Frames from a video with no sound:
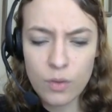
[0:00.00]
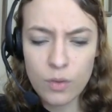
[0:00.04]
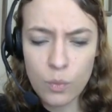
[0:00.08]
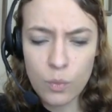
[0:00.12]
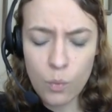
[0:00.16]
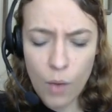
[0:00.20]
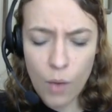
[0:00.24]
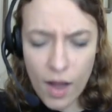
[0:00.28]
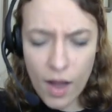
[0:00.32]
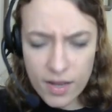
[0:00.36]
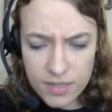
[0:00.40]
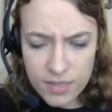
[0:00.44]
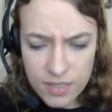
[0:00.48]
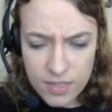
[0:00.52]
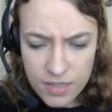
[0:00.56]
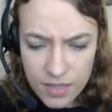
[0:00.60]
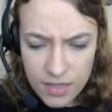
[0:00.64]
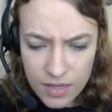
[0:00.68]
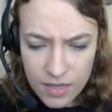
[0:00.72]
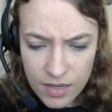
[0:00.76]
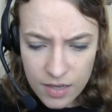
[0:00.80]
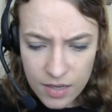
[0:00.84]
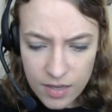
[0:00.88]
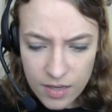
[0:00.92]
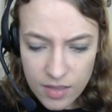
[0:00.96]
What?
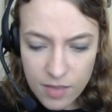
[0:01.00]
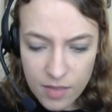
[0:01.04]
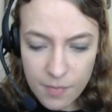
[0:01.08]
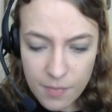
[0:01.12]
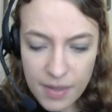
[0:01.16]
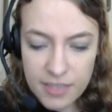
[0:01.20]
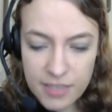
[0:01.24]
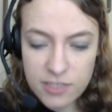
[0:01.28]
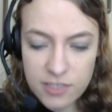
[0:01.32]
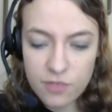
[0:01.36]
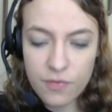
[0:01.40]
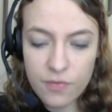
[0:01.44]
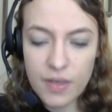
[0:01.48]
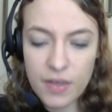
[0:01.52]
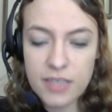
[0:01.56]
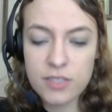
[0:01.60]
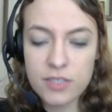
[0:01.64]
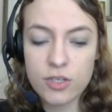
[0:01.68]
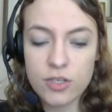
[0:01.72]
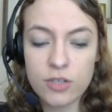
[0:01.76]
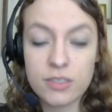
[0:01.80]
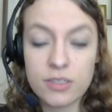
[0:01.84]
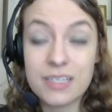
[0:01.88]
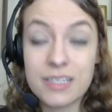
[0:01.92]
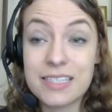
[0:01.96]
The man's face
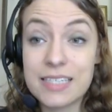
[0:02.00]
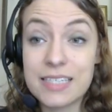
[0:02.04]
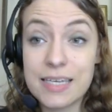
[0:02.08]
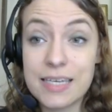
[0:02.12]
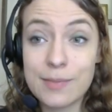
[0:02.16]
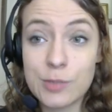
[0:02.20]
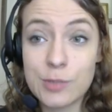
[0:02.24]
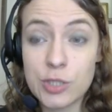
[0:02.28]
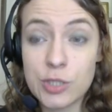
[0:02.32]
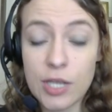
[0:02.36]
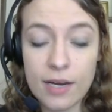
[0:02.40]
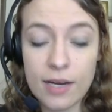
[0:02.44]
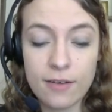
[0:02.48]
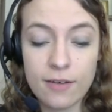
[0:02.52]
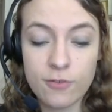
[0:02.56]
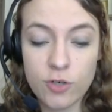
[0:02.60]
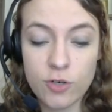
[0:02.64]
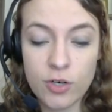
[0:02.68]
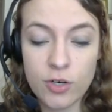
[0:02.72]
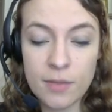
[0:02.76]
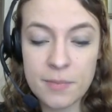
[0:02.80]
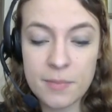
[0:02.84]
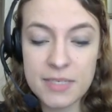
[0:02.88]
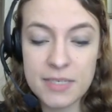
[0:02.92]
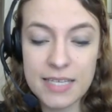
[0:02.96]
turned a deep shade of
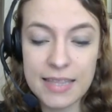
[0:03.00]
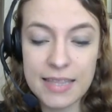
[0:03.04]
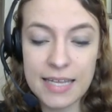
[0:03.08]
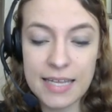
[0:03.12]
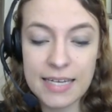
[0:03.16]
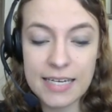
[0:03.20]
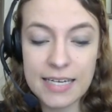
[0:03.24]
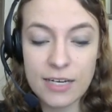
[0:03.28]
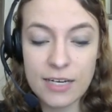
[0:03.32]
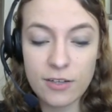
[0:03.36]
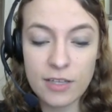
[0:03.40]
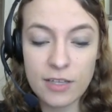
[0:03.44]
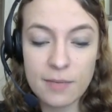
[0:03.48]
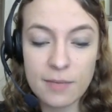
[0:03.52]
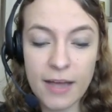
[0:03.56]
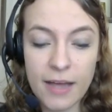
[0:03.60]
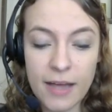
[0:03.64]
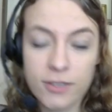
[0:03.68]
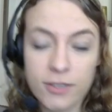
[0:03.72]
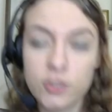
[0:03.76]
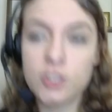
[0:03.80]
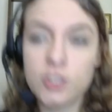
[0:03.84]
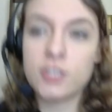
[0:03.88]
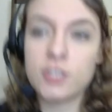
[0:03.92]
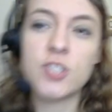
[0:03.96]
crimson that nearly
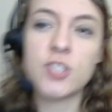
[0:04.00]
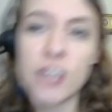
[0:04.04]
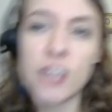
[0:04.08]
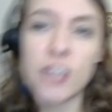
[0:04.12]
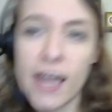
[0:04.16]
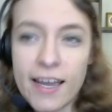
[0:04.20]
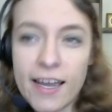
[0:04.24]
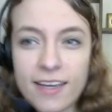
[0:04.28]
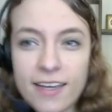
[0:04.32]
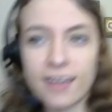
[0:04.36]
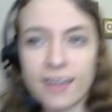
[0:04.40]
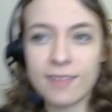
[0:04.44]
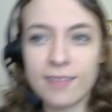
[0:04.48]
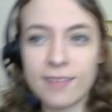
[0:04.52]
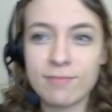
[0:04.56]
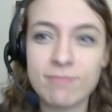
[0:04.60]
matched his jacket.